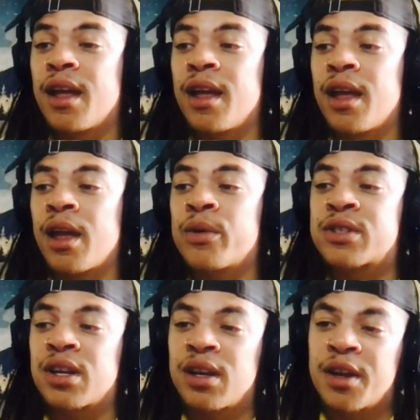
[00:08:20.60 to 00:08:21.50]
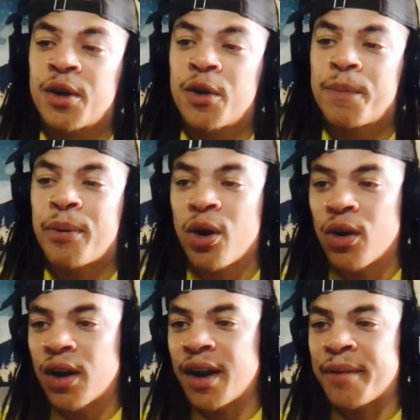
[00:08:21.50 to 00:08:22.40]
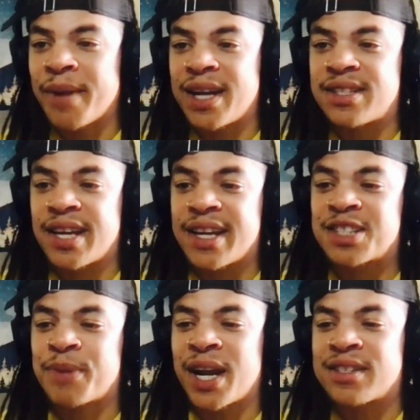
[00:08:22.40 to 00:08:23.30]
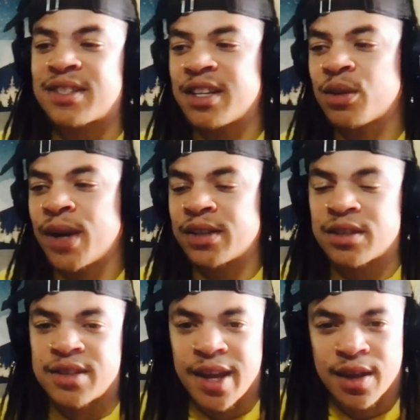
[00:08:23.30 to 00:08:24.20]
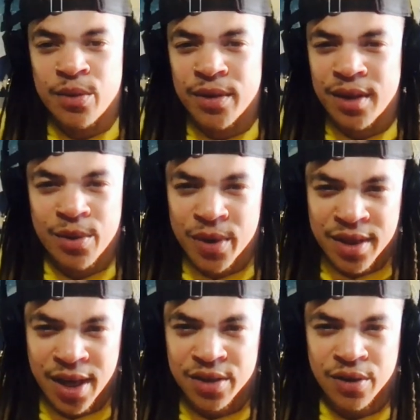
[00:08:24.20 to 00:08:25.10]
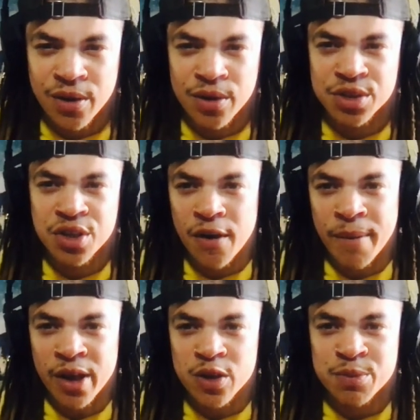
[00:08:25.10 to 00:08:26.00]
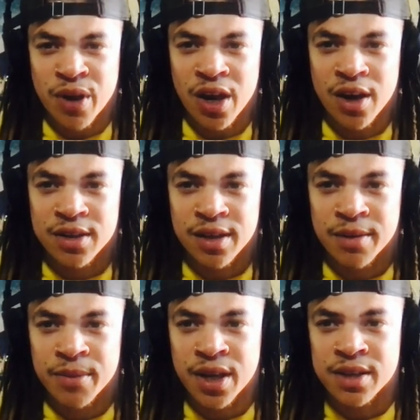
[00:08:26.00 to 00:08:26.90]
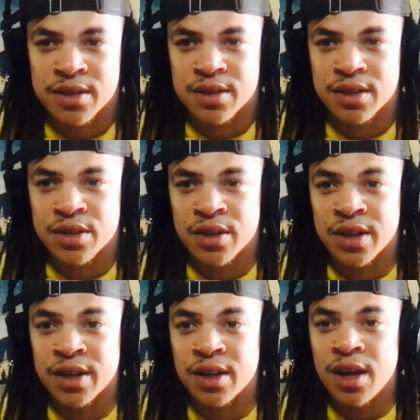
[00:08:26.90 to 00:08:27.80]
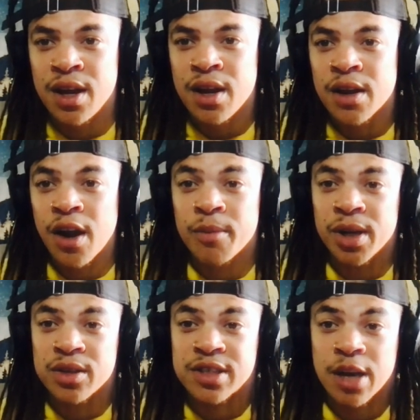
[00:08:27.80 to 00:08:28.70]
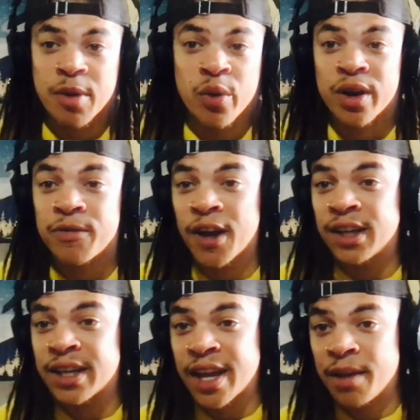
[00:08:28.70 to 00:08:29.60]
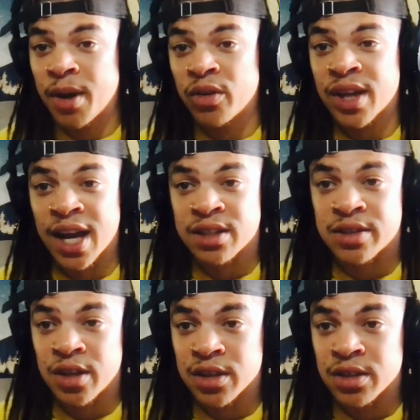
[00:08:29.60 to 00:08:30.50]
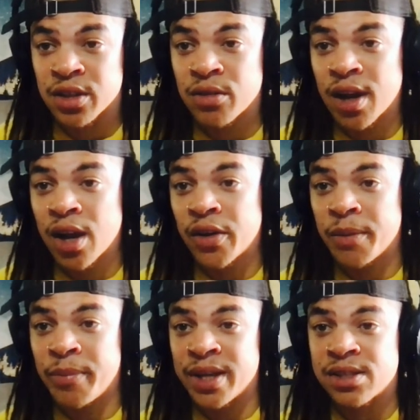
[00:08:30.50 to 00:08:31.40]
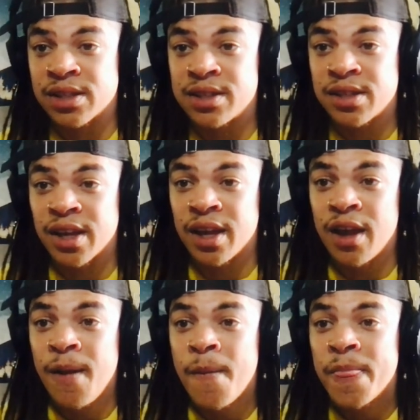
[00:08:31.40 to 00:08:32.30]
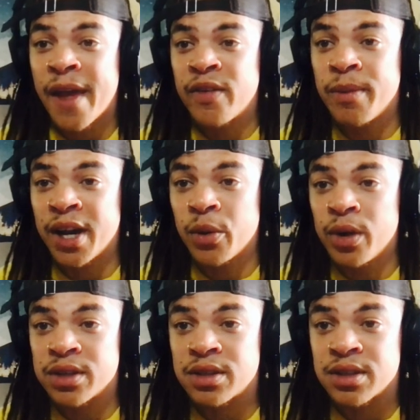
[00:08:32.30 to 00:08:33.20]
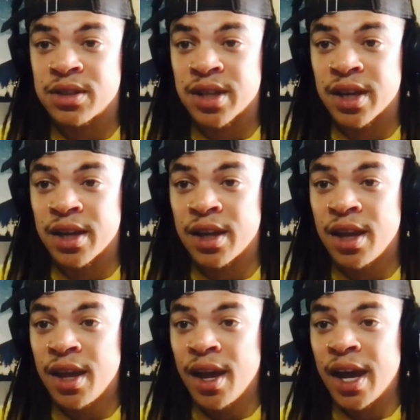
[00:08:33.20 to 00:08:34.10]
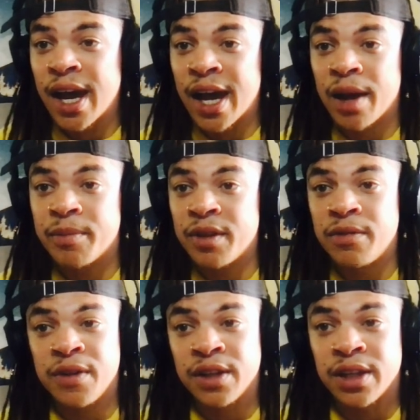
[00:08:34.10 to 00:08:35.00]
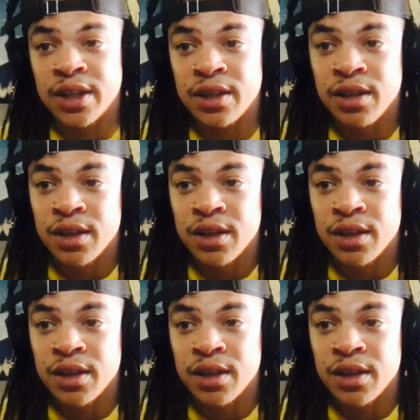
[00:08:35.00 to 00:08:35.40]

it was a little poor in my taste, but I see the route they're taking with it, with the whole Shawn Michaels Bret Hart thing, because during Carmelo's segment where he finally came out and got to talk to the crowd and basically say, everybody wants to say I'm the villain